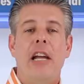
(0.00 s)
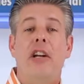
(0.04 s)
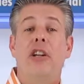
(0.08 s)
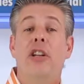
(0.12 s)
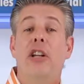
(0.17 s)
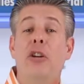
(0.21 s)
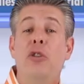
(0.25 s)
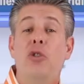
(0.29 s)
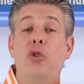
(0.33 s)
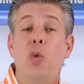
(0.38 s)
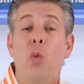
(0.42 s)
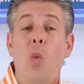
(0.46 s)

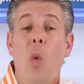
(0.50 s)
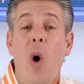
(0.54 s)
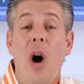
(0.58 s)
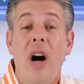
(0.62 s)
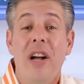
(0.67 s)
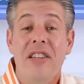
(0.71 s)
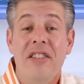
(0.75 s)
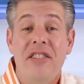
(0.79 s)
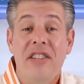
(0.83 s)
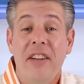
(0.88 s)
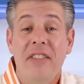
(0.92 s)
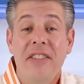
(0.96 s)
Includes
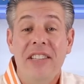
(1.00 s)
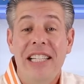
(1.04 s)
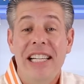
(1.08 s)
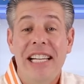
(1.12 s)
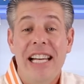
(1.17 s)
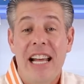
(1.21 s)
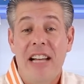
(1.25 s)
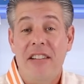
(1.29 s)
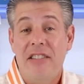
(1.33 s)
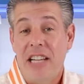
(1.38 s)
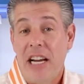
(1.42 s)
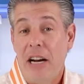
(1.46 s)
one 17
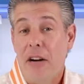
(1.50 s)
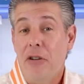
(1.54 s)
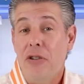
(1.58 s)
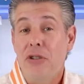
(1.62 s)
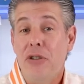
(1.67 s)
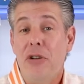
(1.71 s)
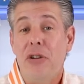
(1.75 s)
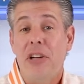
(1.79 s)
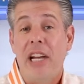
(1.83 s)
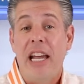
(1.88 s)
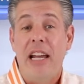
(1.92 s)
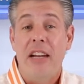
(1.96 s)
ounce
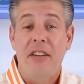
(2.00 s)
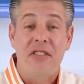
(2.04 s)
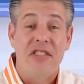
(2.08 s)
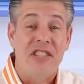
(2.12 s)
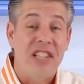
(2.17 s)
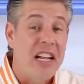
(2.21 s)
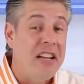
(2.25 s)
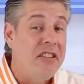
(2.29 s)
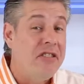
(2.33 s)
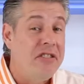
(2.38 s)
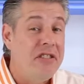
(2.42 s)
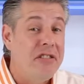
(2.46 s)
aerosol can of
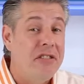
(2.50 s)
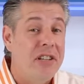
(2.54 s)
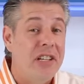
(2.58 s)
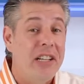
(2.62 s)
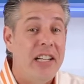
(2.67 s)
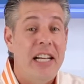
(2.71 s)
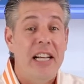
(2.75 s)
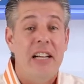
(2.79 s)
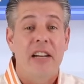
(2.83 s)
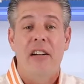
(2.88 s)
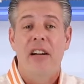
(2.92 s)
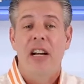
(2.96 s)
stainless steel
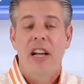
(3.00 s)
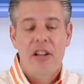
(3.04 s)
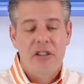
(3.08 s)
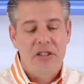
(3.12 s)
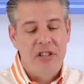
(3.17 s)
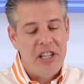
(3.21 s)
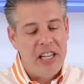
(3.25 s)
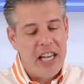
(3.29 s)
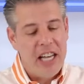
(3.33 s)
cleaner, to